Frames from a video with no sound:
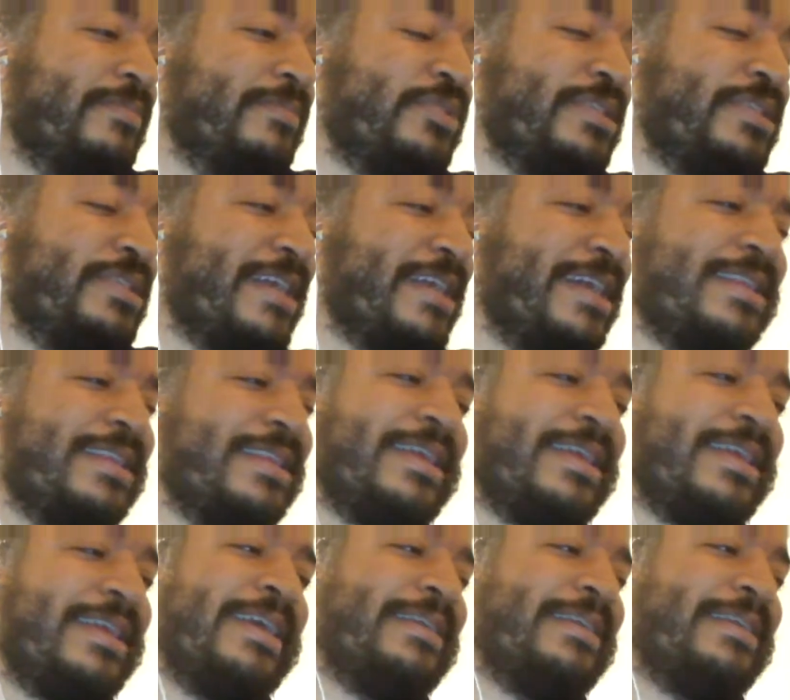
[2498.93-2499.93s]
she's
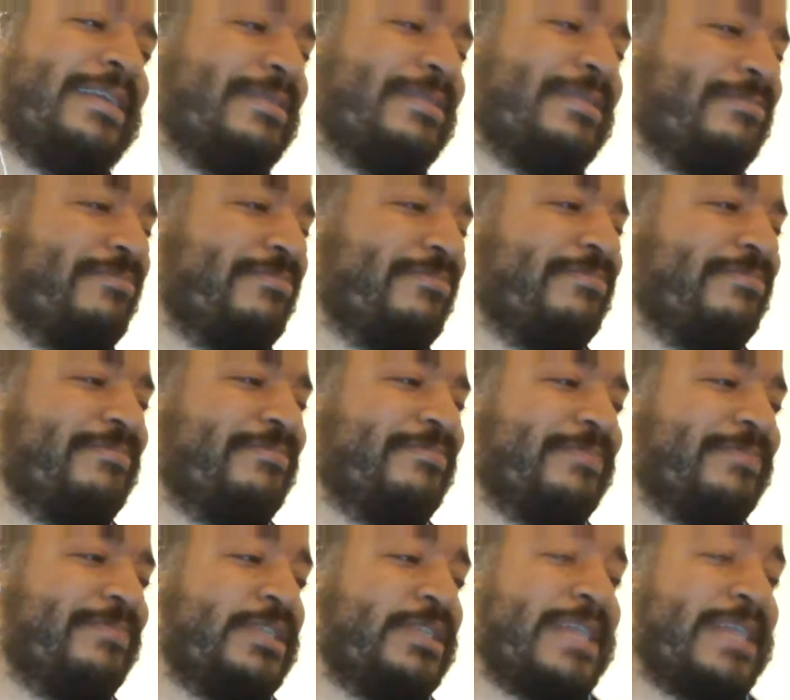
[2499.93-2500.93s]
got like
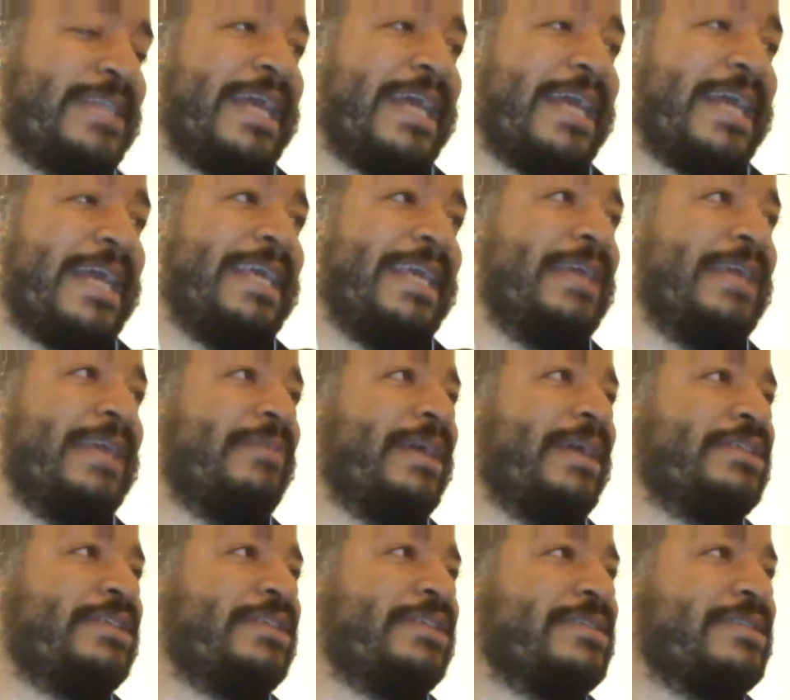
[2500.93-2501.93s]
she's got
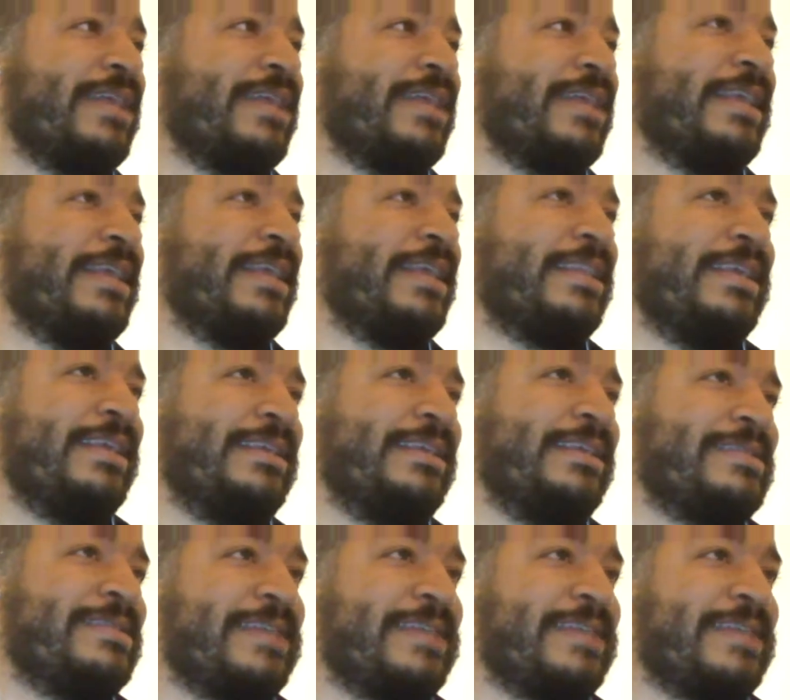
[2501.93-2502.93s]
it, man. She's like
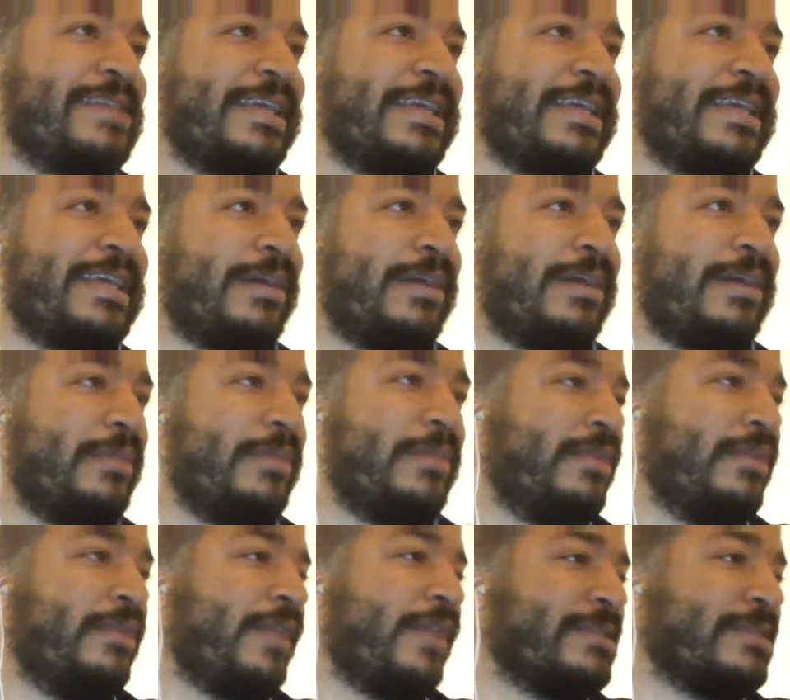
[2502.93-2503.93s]
the second
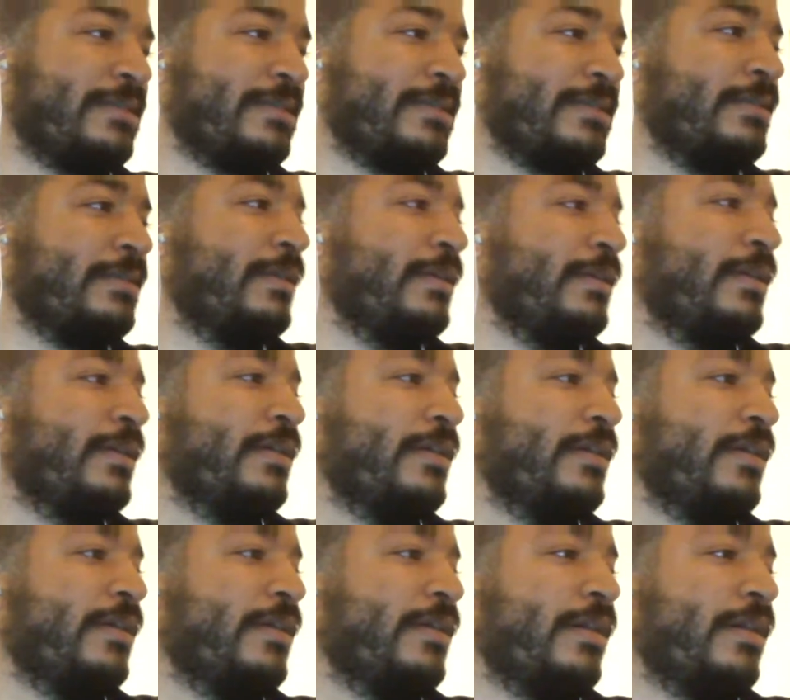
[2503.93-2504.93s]
coming of Asuka,
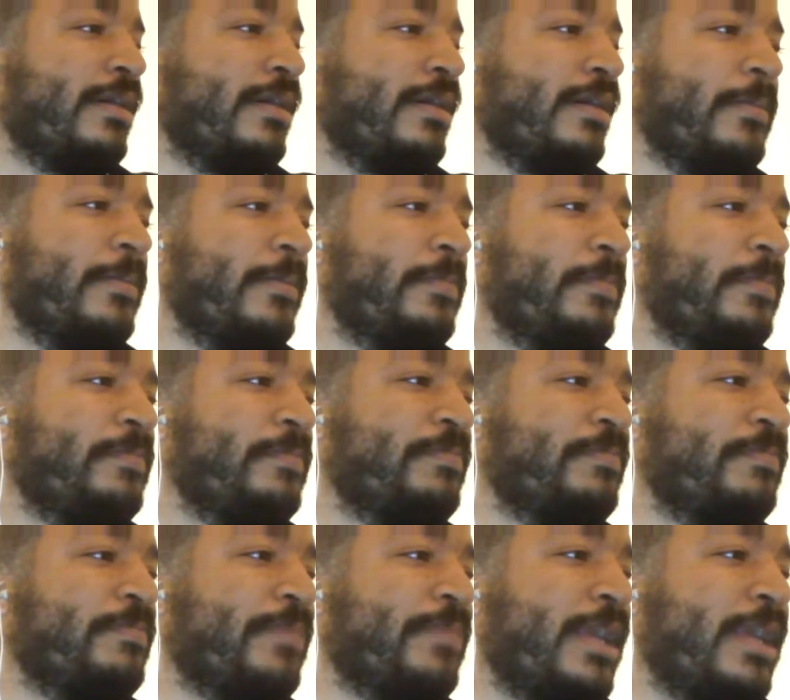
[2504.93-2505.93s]

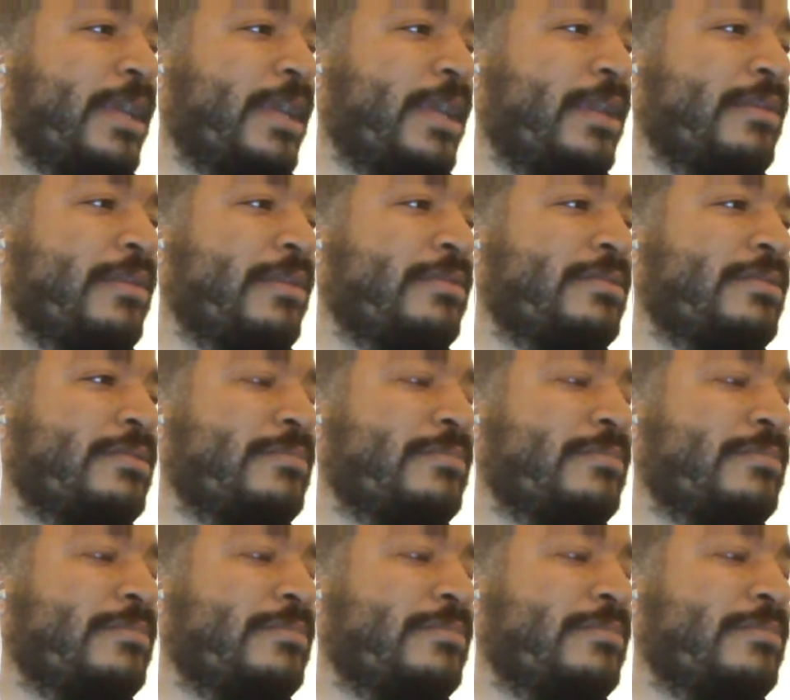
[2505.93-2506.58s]
and